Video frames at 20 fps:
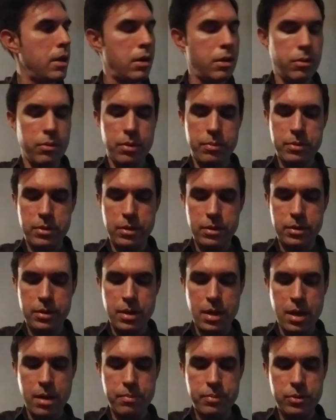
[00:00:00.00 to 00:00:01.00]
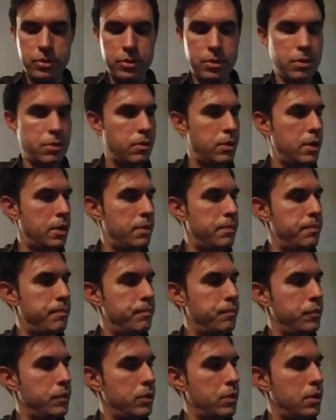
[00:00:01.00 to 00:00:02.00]
all the way up to the top. So
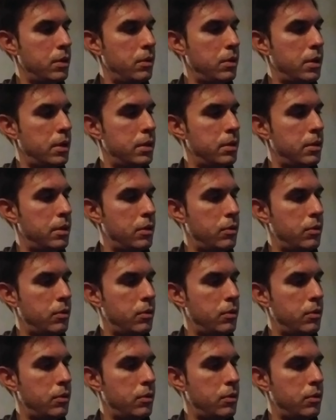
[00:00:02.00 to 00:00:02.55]
and